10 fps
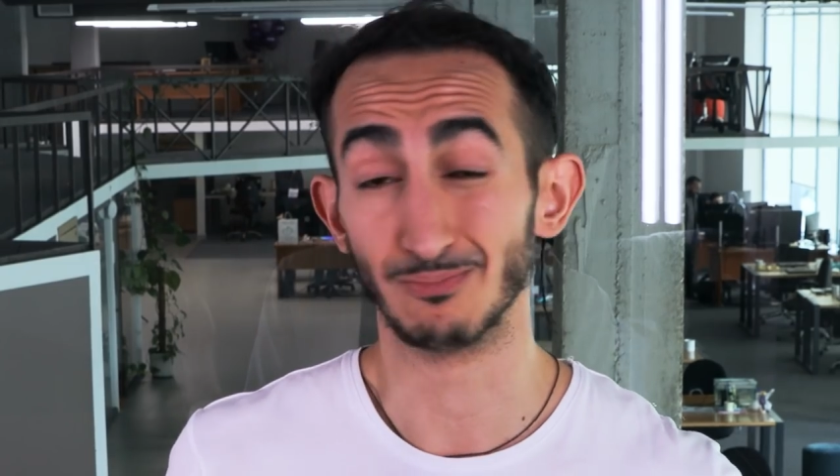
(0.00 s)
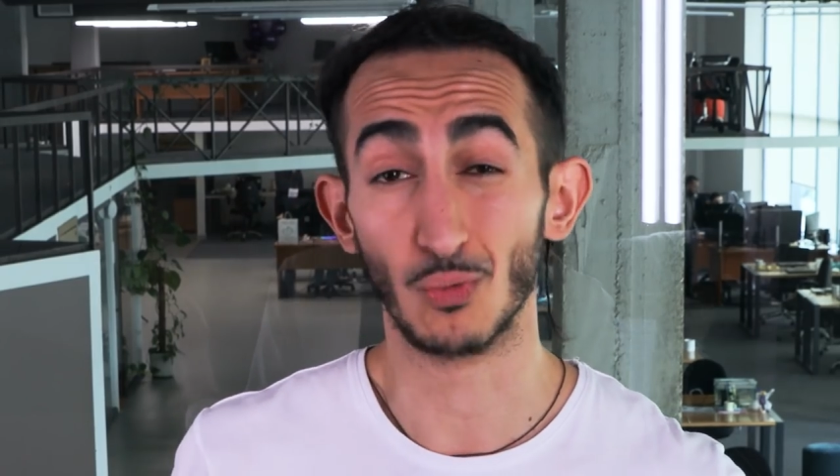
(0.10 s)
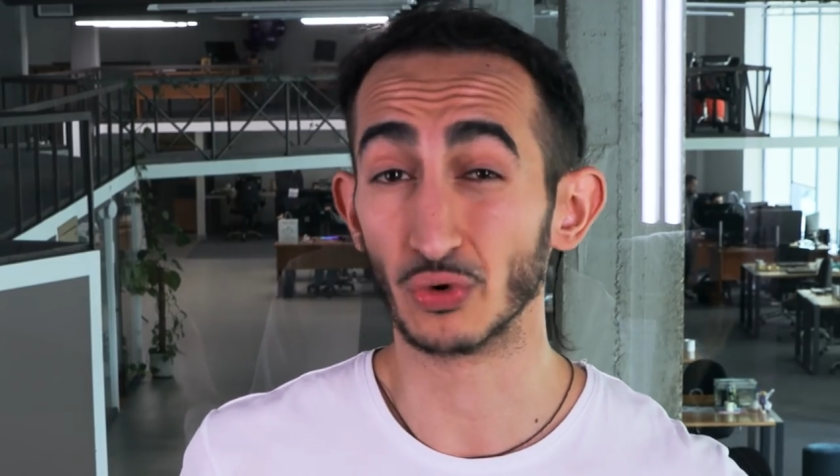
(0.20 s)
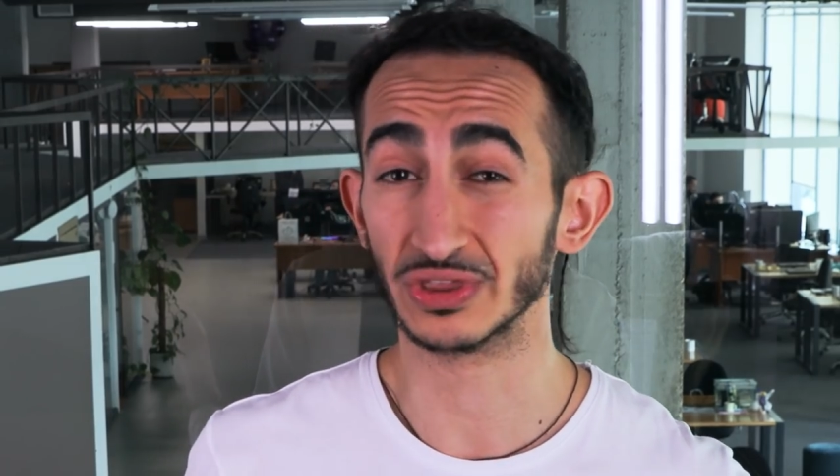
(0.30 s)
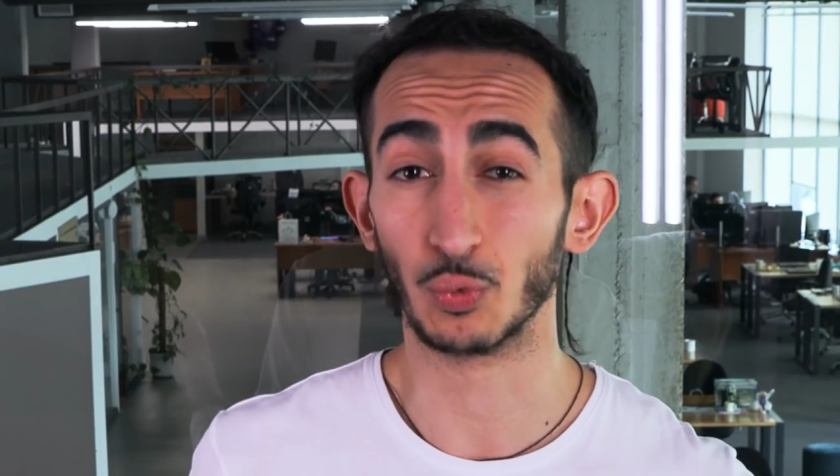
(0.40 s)

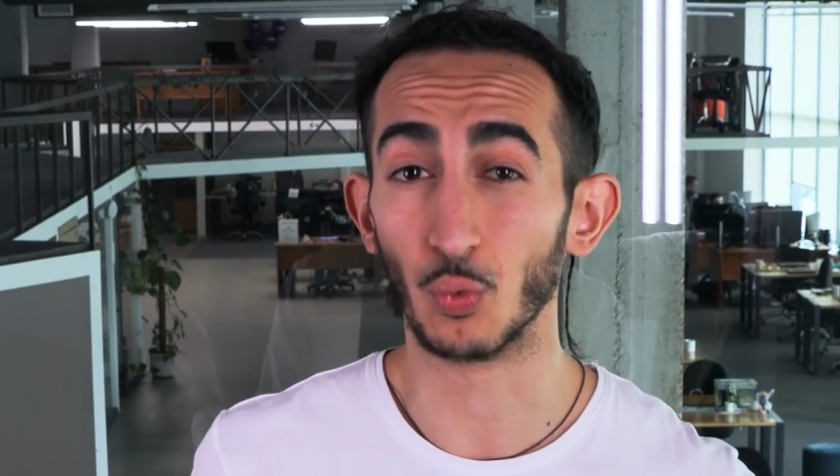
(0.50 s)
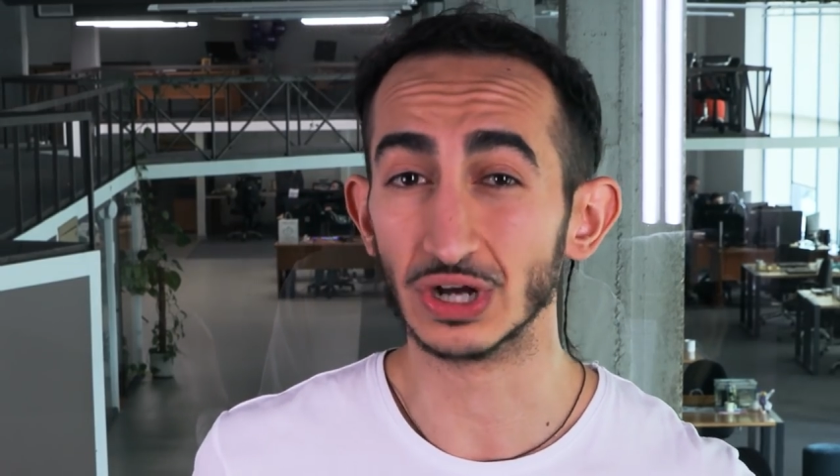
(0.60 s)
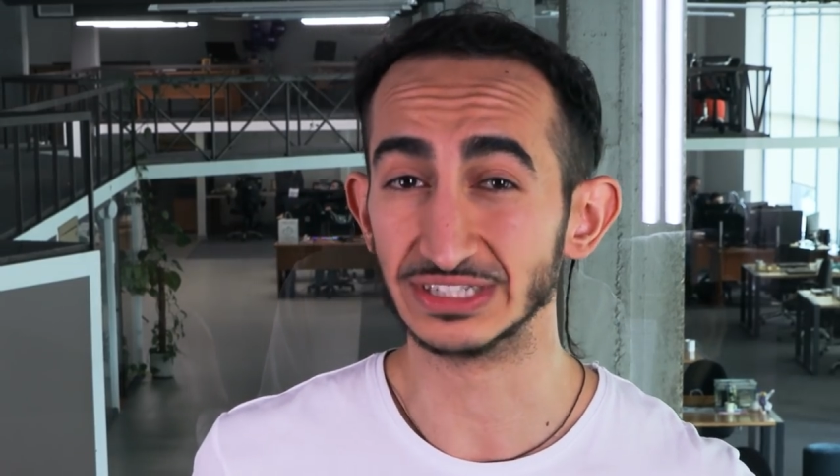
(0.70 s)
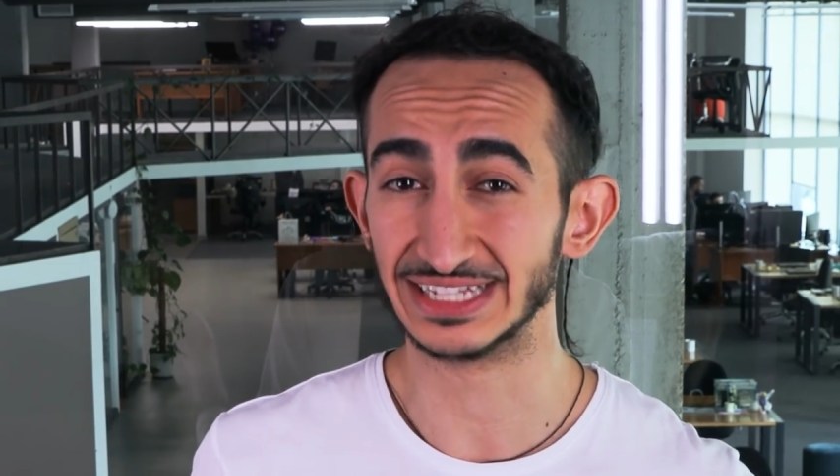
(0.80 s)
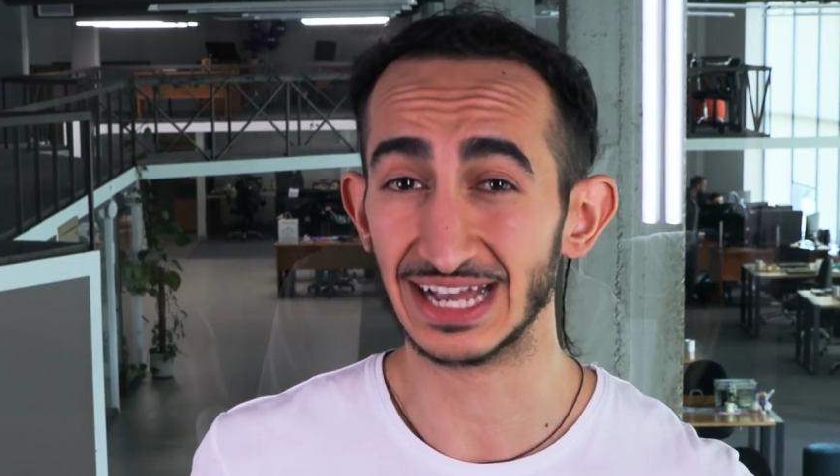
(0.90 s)
more than
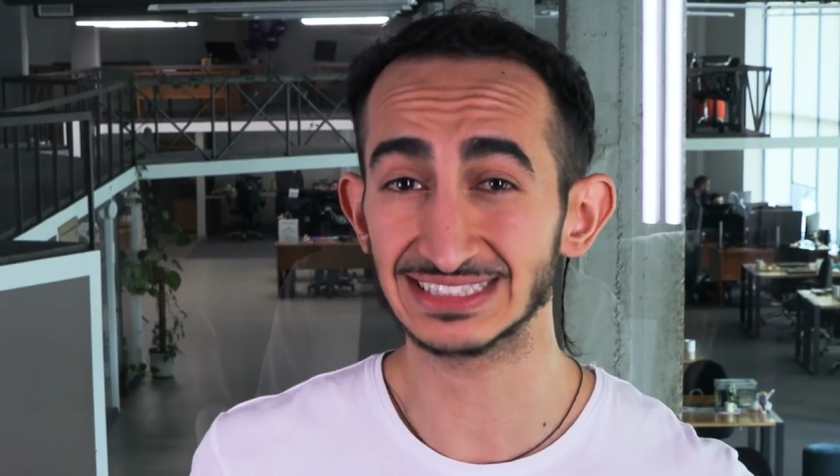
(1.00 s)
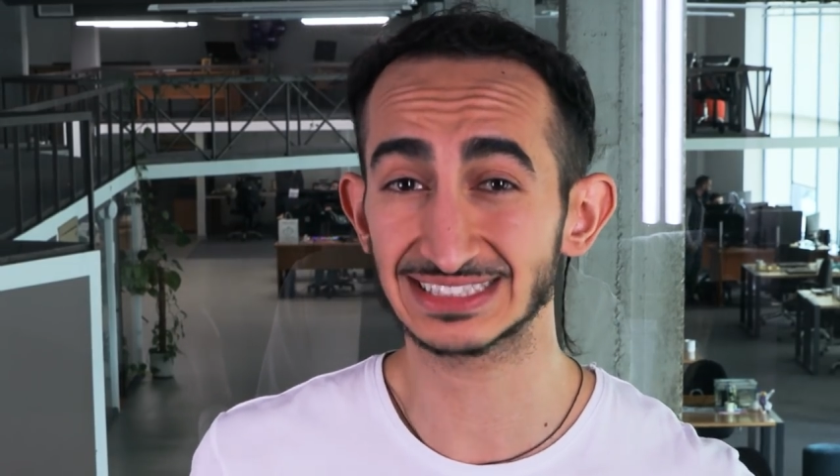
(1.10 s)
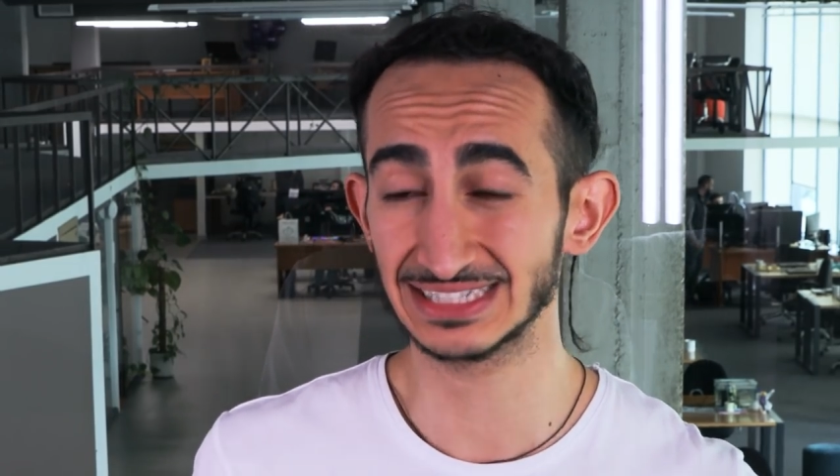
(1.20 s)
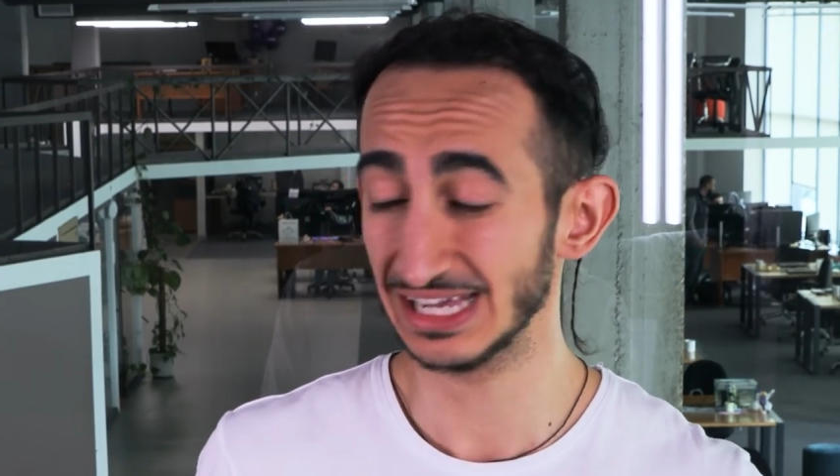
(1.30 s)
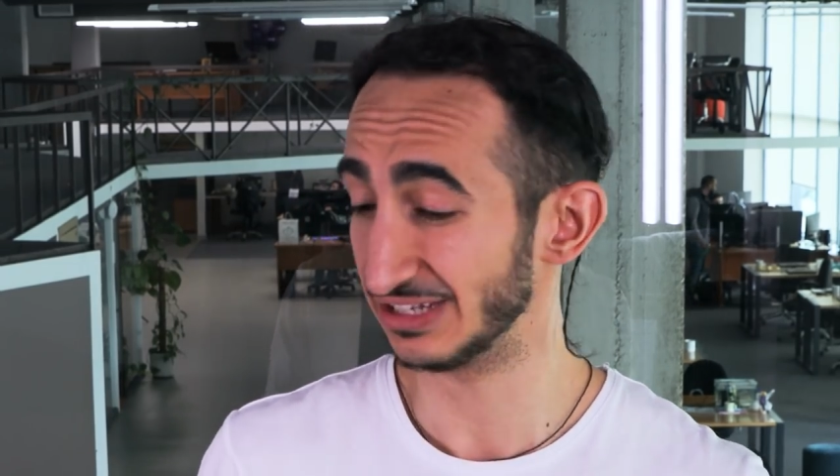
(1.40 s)
one
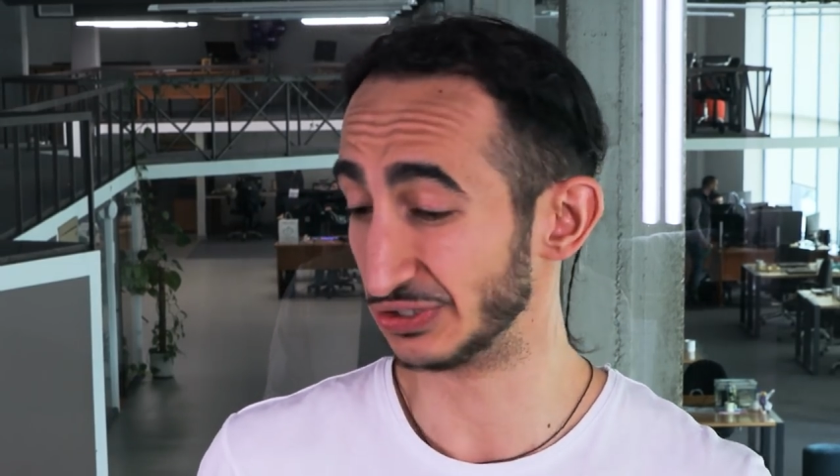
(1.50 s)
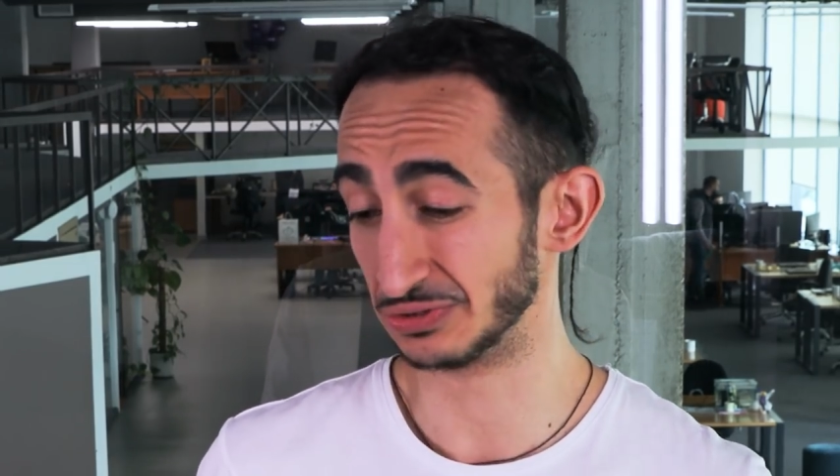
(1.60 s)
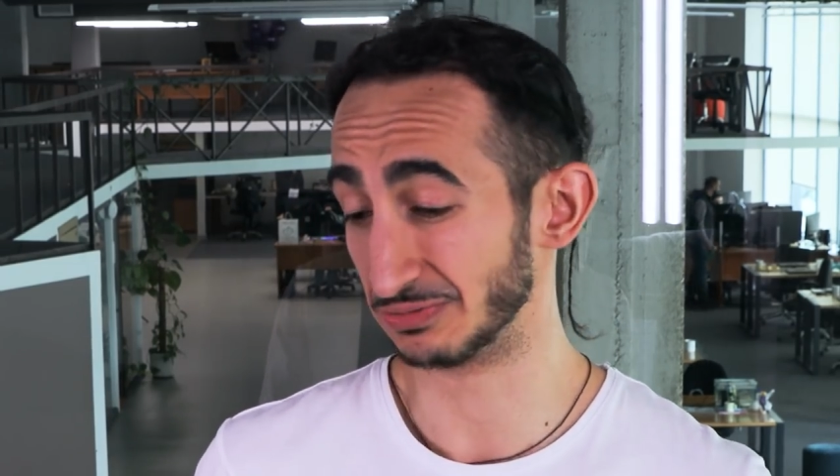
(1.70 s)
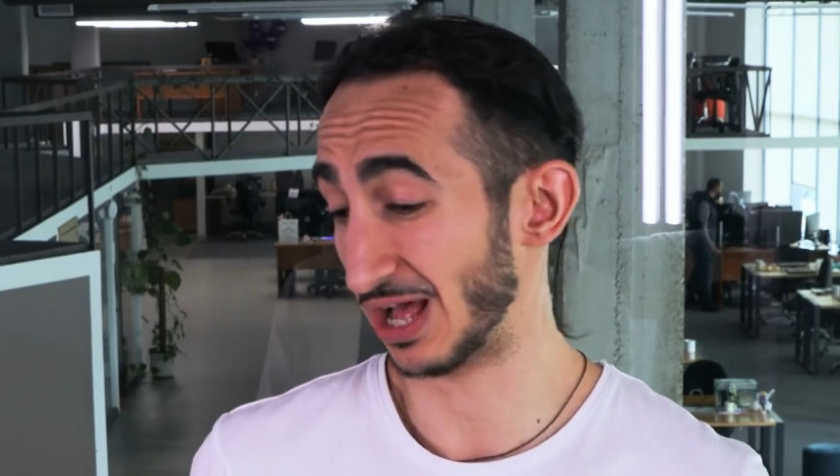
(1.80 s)
desk, you're